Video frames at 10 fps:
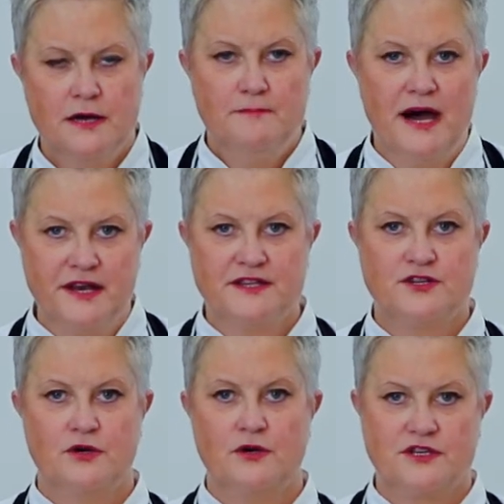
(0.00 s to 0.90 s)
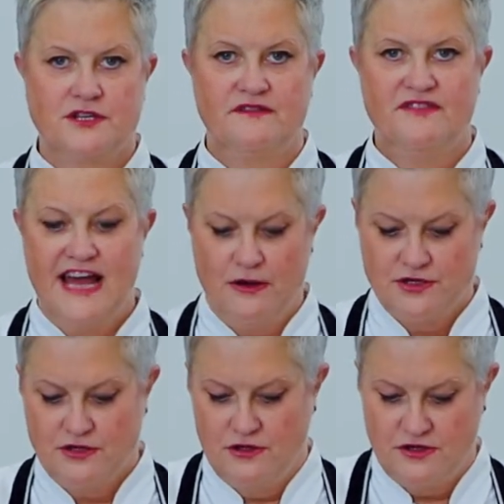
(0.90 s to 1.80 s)
Butter's cooked,
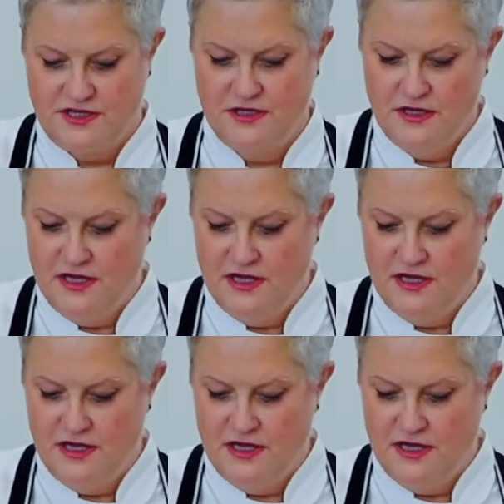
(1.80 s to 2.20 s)
flour's cooked,